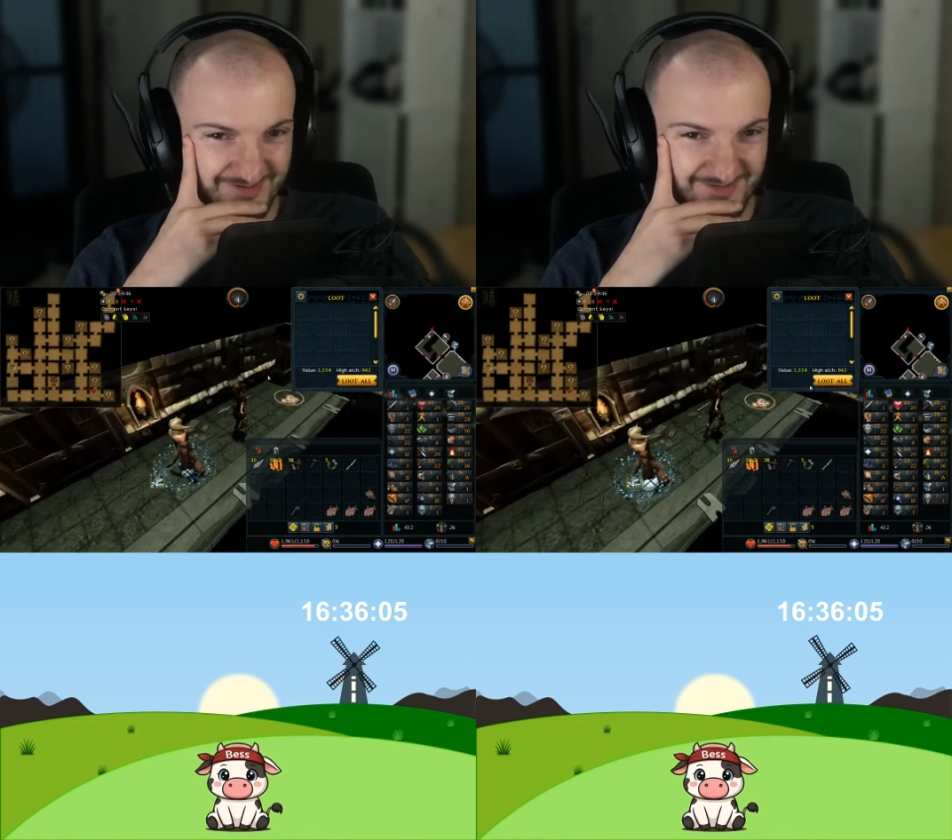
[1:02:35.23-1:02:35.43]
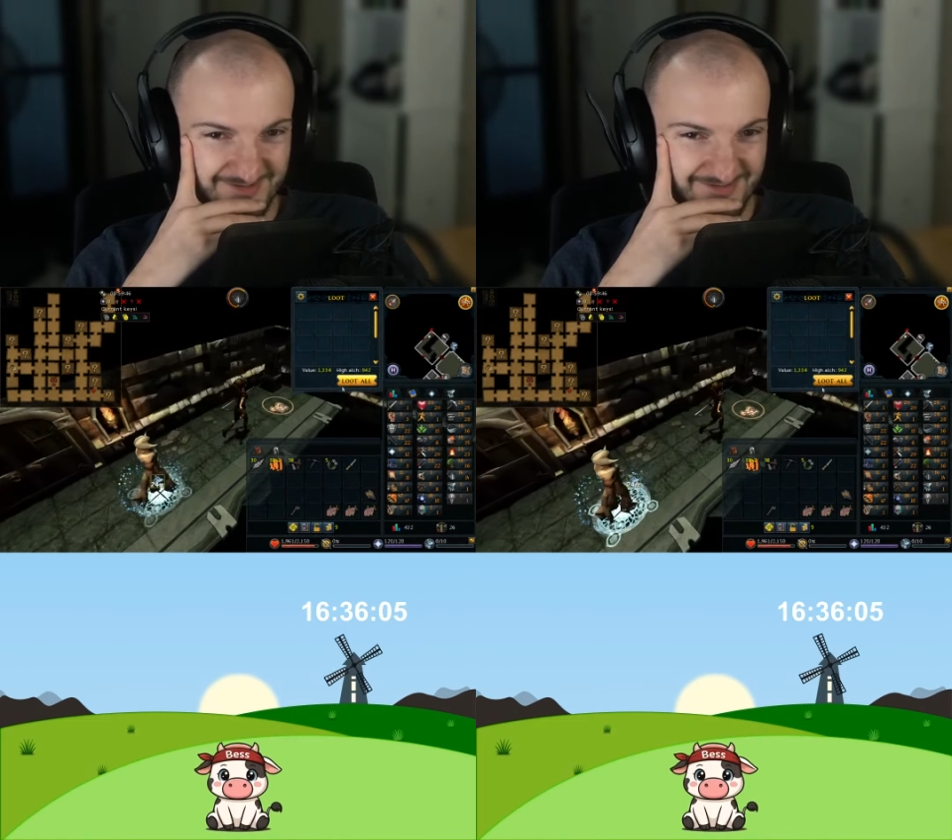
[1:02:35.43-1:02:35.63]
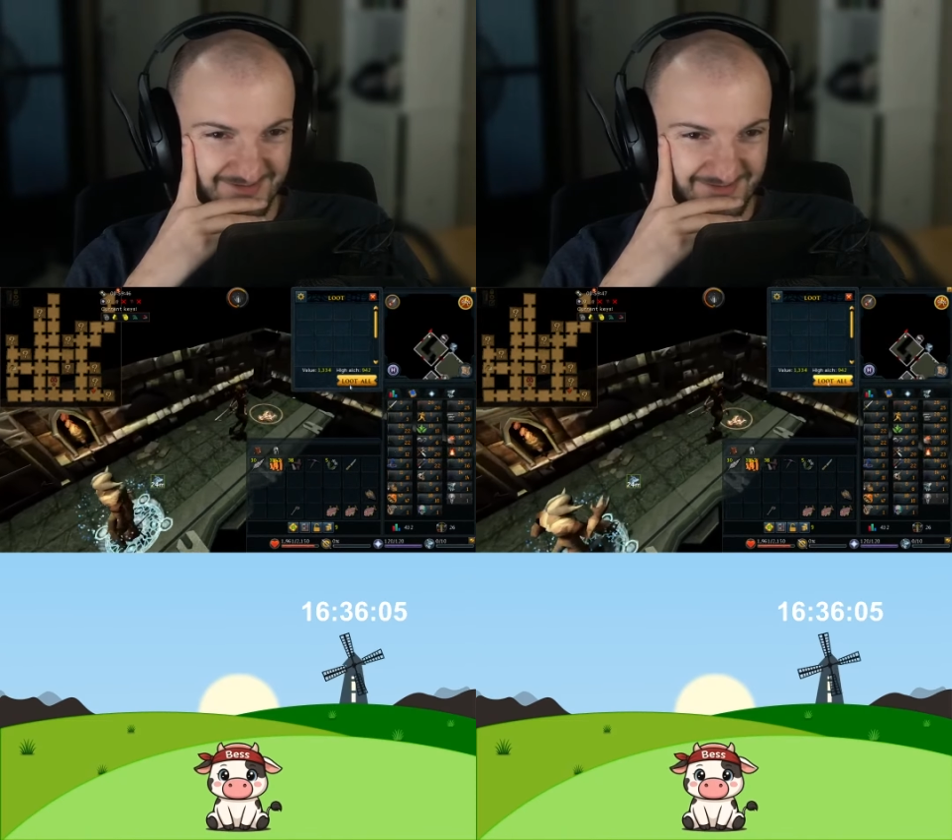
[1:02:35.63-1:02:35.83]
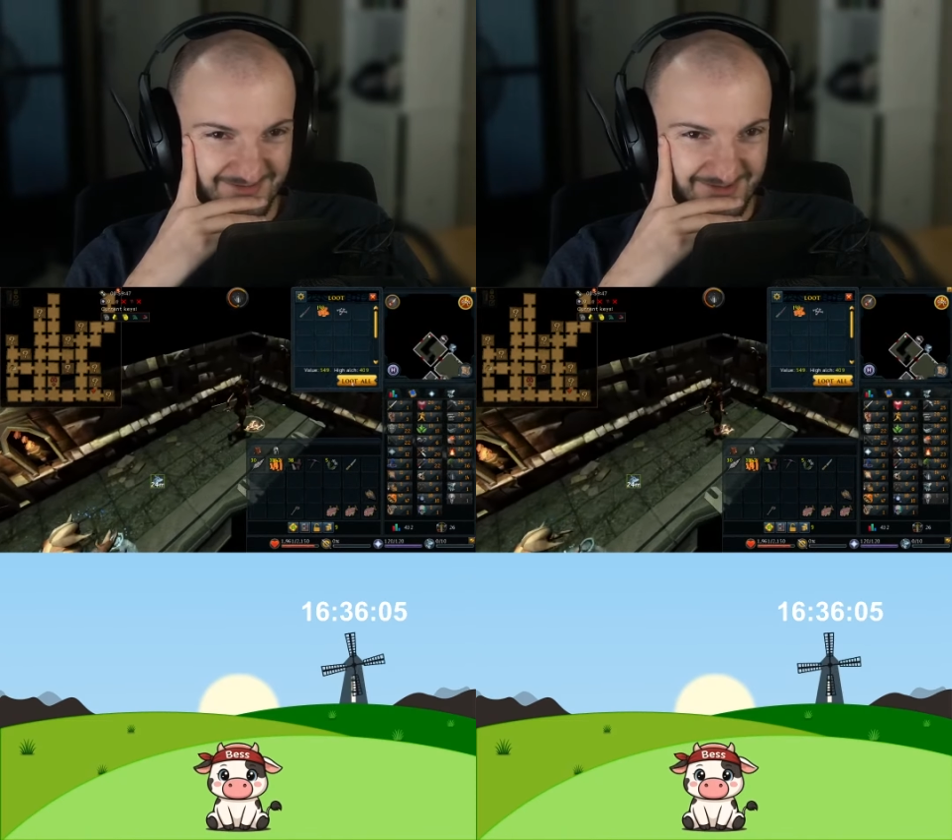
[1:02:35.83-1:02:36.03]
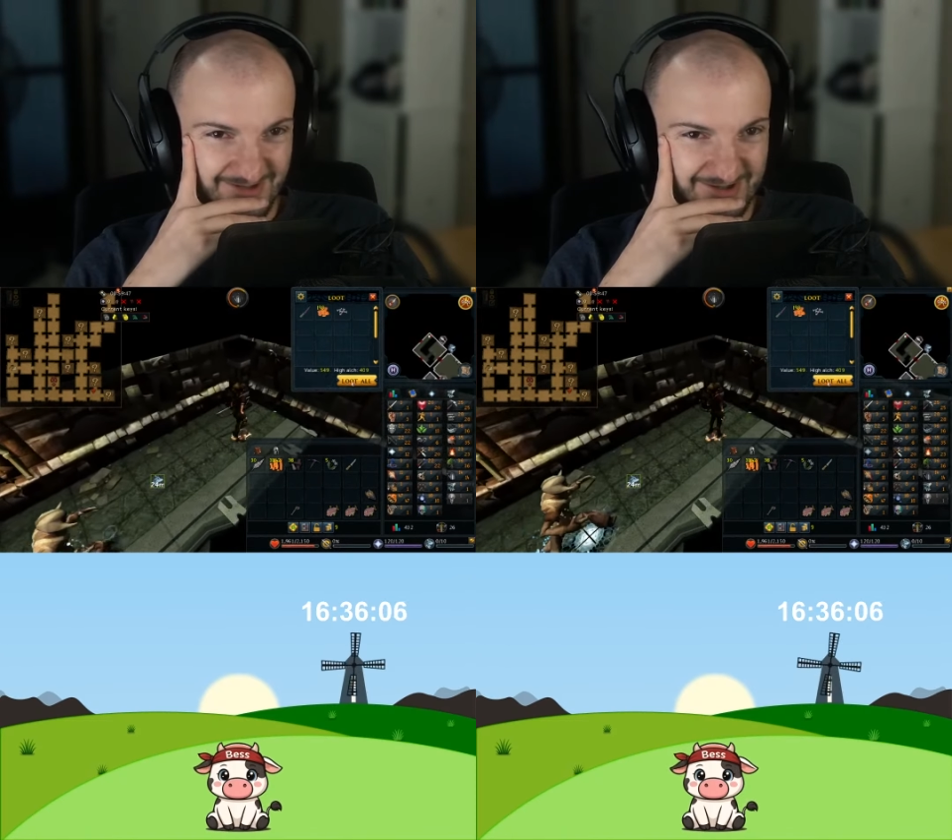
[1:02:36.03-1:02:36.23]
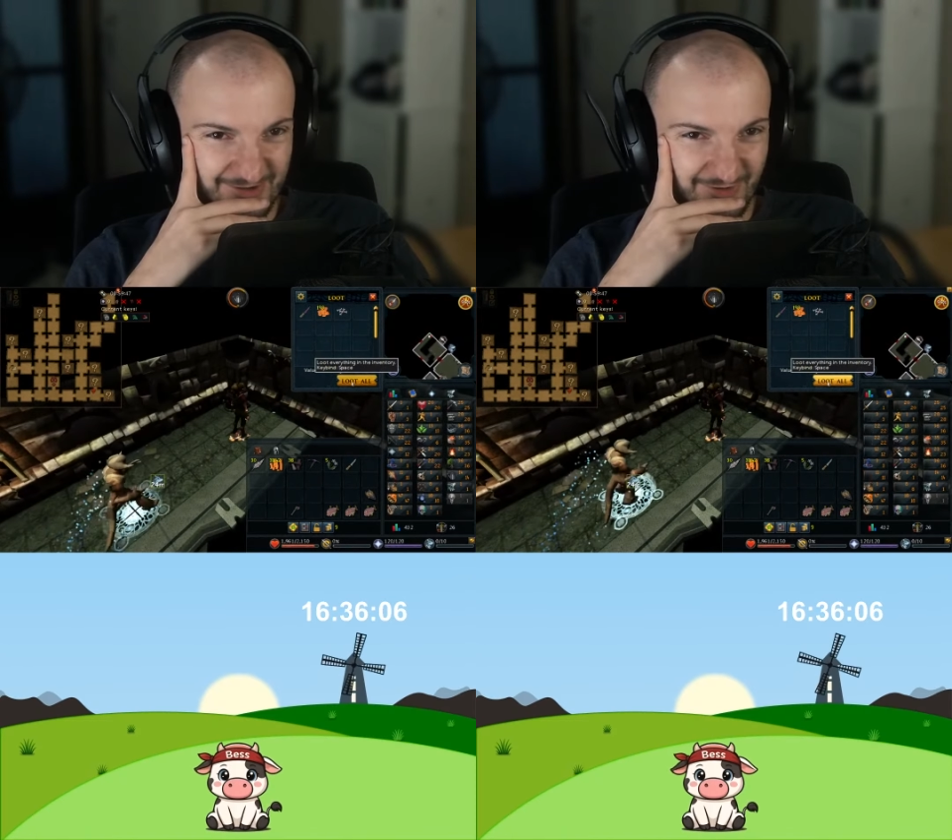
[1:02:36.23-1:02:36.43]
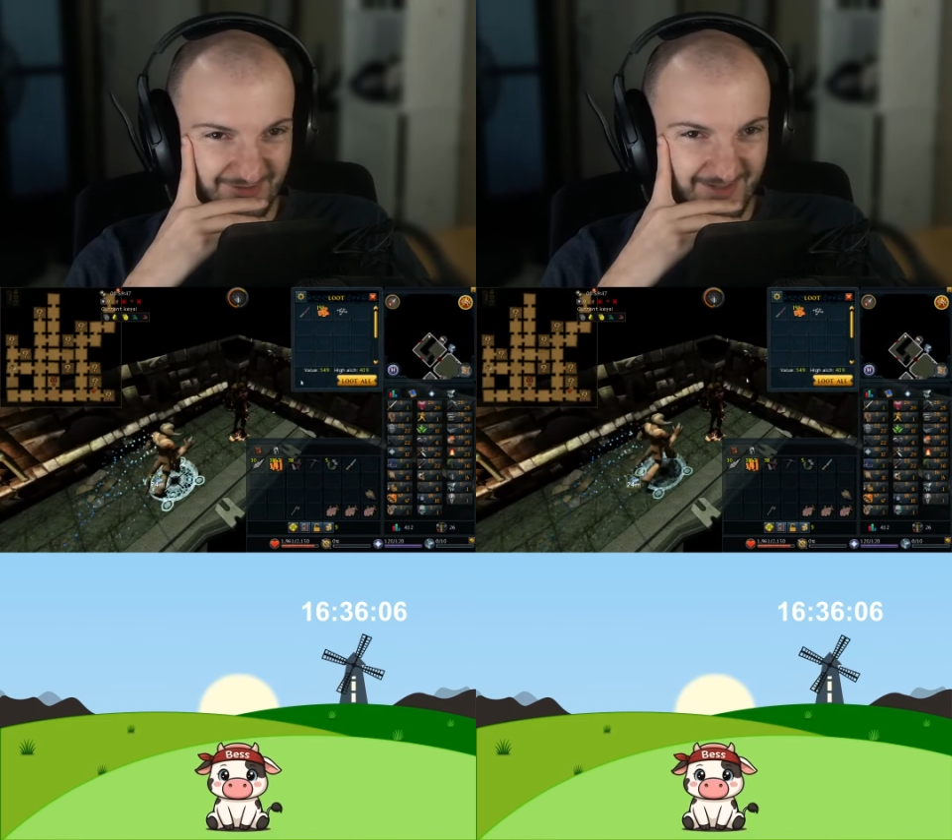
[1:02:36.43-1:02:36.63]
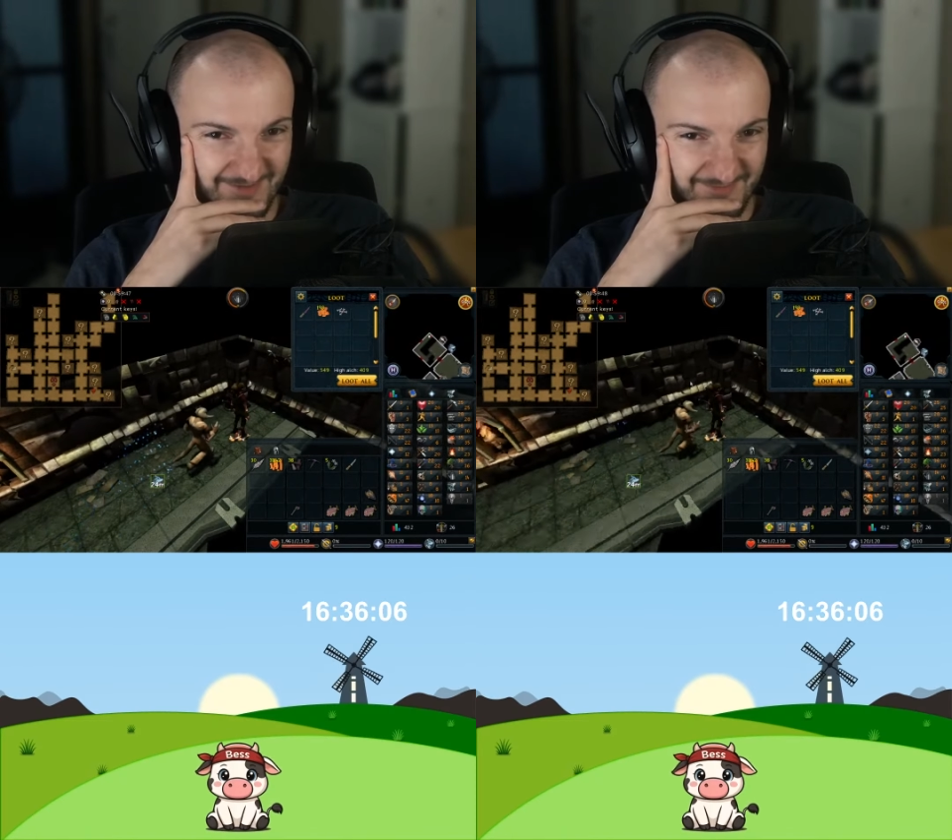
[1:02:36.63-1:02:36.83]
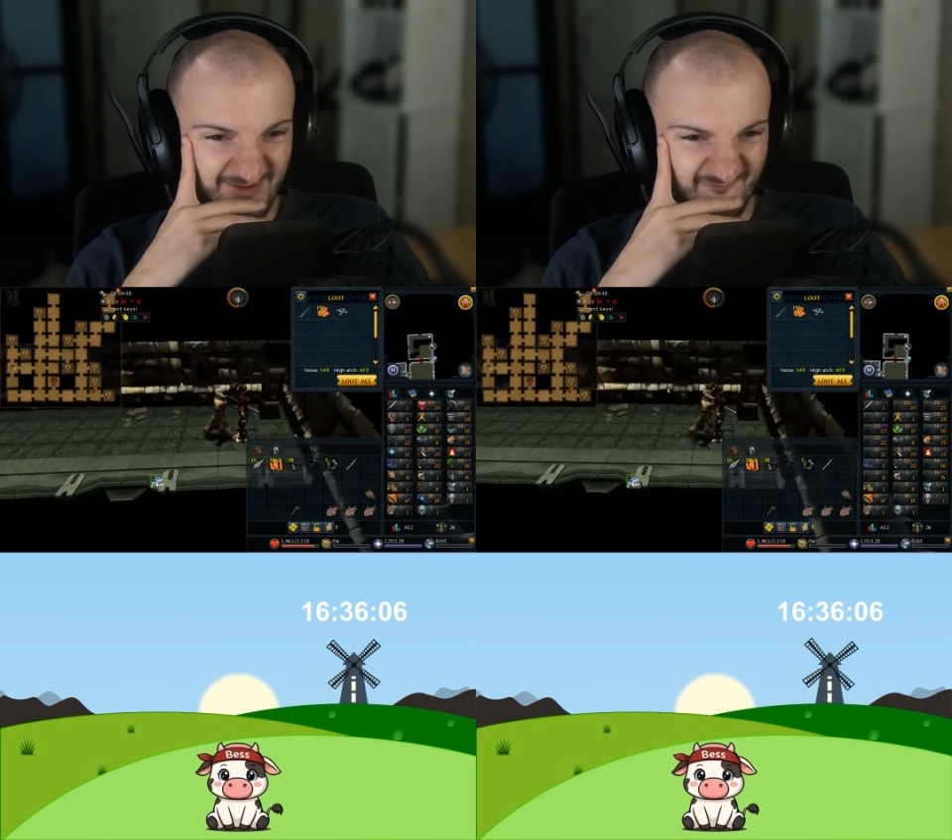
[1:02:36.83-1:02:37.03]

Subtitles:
Ooh, level 21 hit